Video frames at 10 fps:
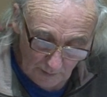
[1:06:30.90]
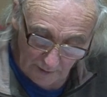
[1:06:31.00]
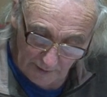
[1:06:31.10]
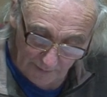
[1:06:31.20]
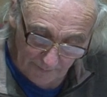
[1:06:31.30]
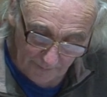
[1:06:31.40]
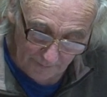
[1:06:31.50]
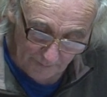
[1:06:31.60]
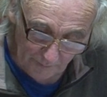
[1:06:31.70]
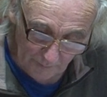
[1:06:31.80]
Okay.
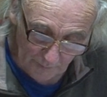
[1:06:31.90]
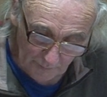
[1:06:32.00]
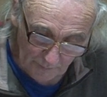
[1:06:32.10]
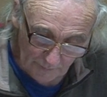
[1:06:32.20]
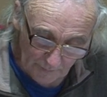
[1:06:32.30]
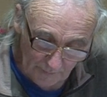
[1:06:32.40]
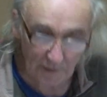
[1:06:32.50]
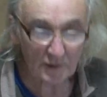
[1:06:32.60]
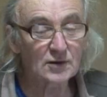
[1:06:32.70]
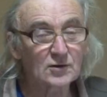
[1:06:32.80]

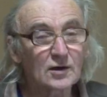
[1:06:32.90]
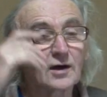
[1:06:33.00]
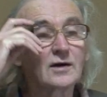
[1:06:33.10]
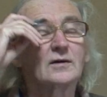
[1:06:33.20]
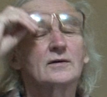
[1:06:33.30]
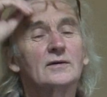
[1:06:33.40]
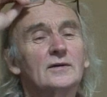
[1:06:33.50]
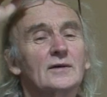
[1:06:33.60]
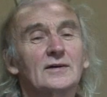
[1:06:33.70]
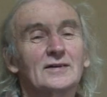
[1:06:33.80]
Now there's a
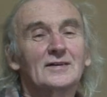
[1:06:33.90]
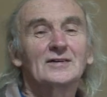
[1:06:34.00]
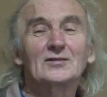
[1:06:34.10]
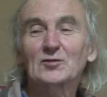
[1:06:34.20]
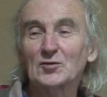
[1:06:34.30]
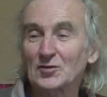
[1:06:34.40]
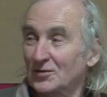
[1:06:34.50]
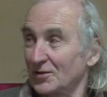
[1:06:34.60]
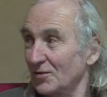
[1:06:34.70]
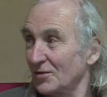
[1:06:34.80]
you
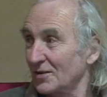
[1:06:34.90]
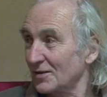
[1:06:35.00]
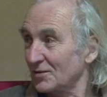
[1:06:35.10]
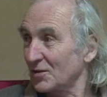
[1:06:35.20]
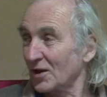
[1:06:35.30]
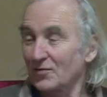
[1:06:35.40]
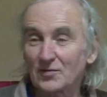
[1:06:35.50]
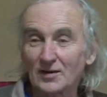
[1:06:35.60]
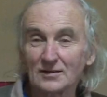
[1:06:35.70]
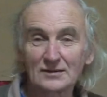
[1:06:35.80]
can go and
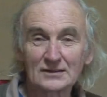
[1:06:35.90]
have a.